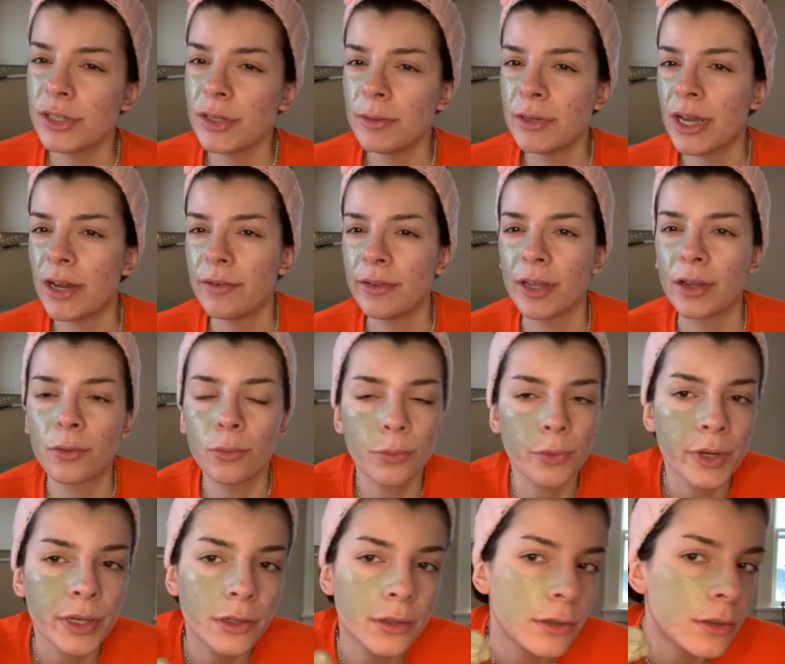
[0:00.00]
to have like
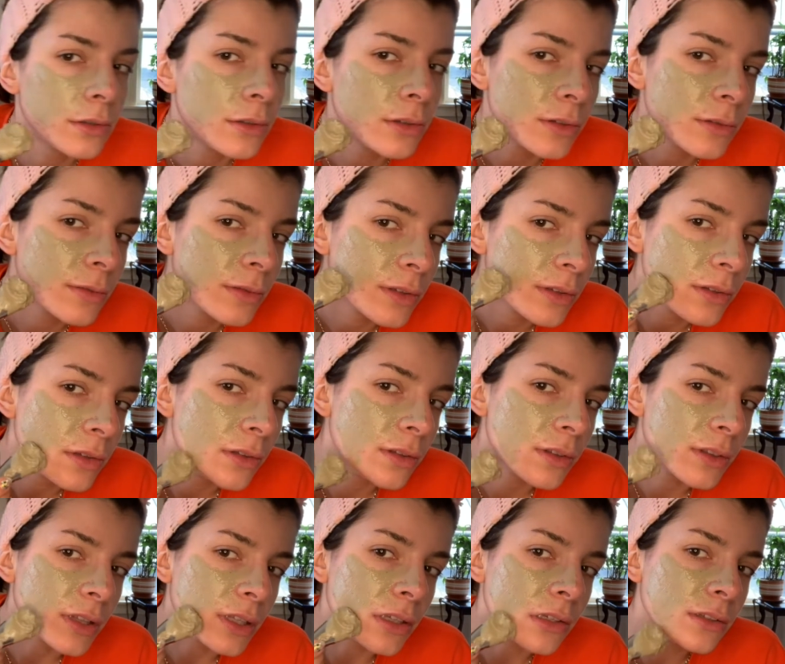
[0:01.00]
real
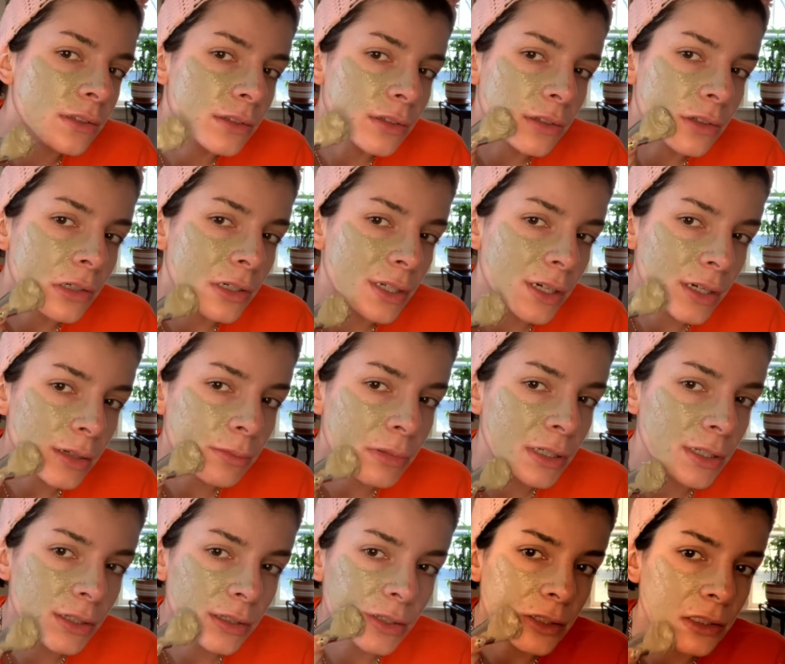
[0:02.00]
things to cry
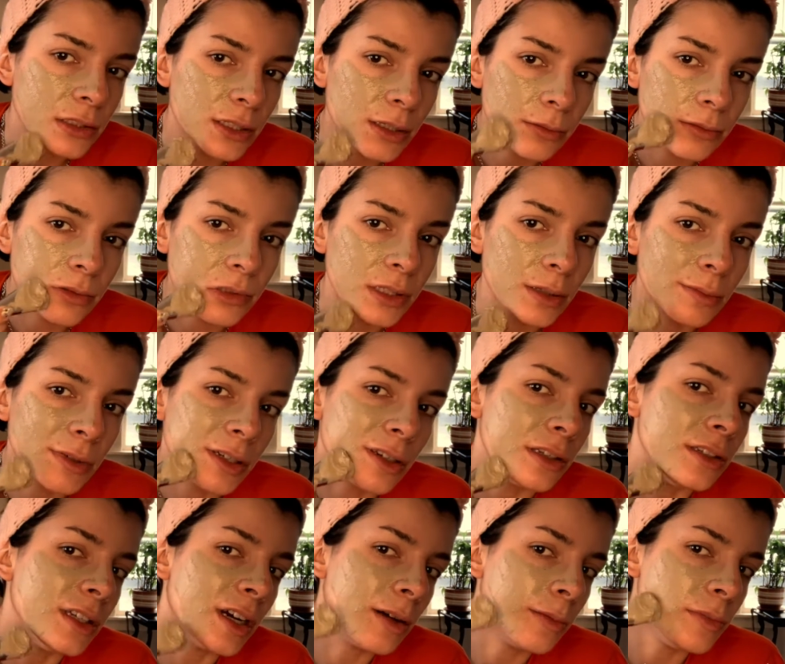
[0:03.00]
about, except when they made a
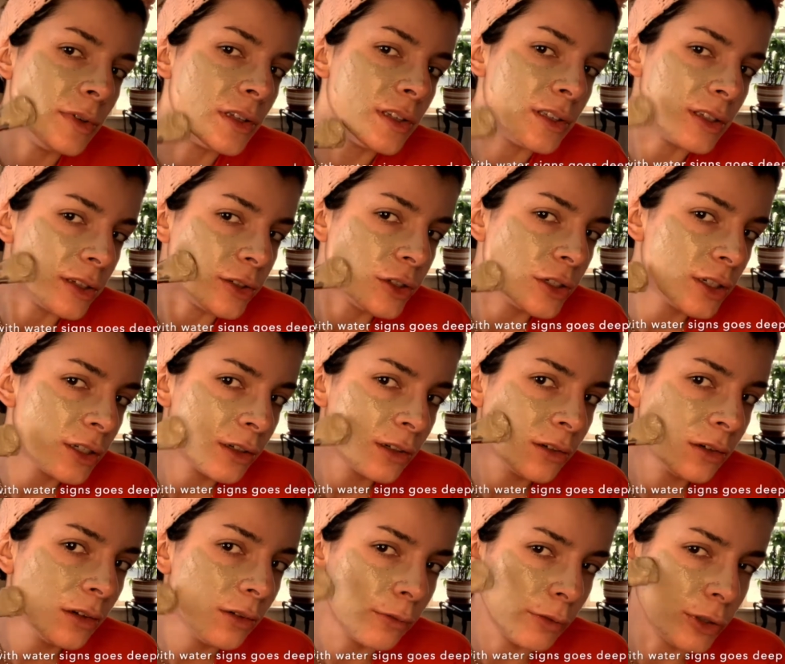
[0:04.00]
dumb
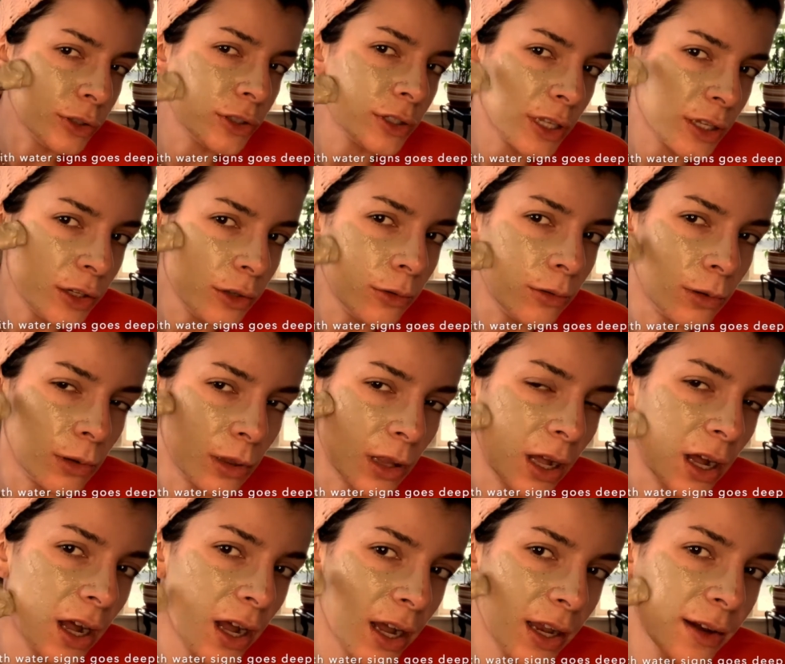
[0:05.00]
decision, which they do a
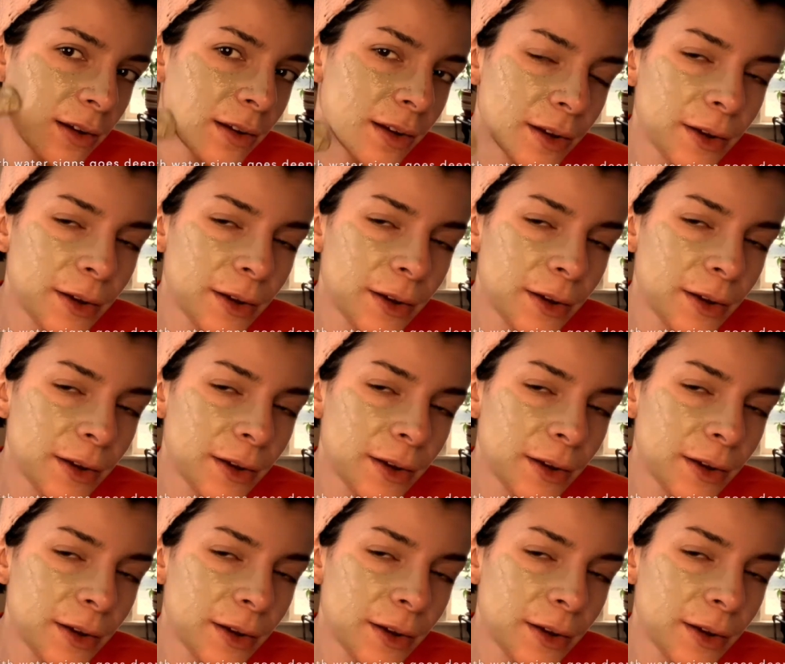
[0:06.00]
lot.